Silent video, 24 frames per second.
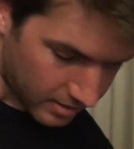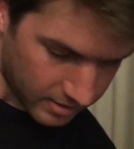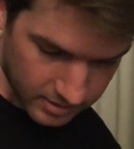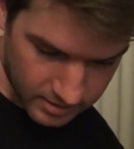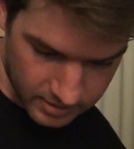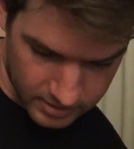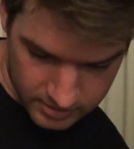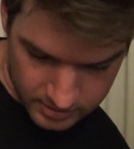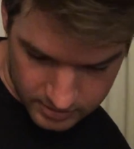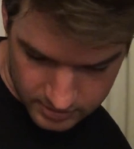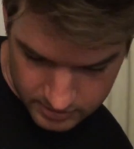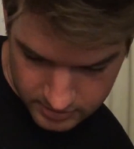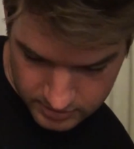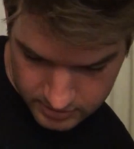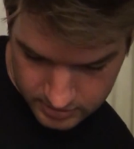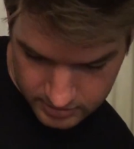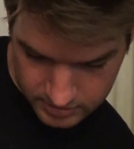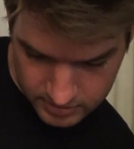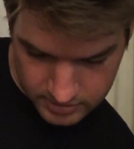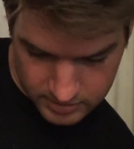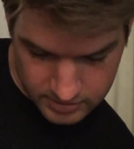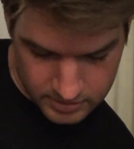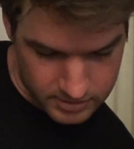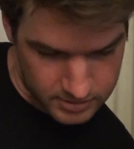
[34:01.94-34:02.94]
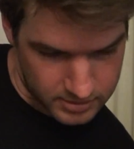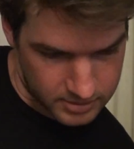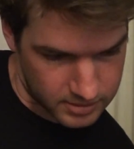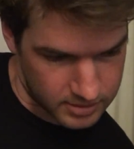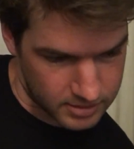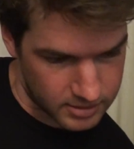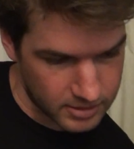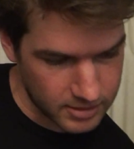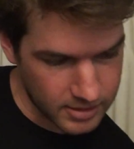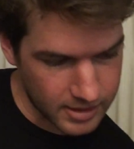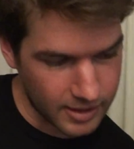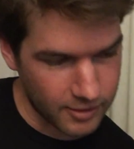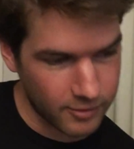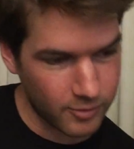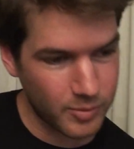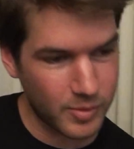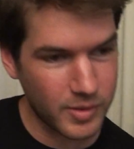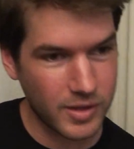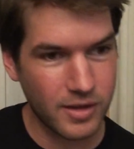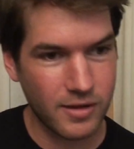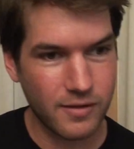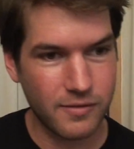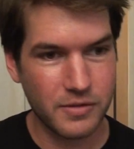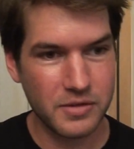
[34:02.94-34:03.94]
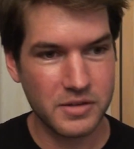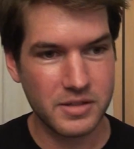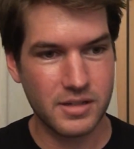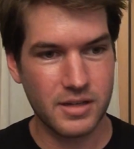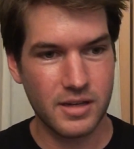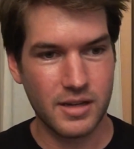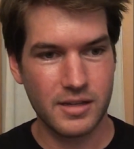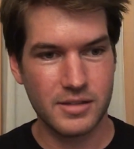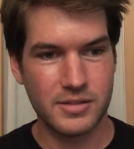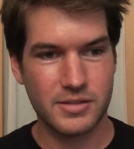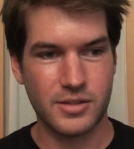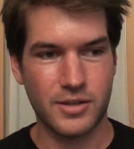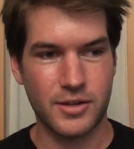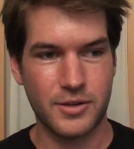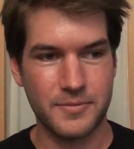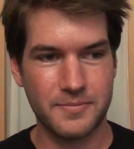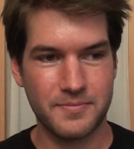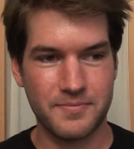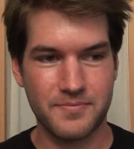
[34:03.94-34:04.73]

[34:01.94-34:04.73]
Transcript: and that will be all for today, so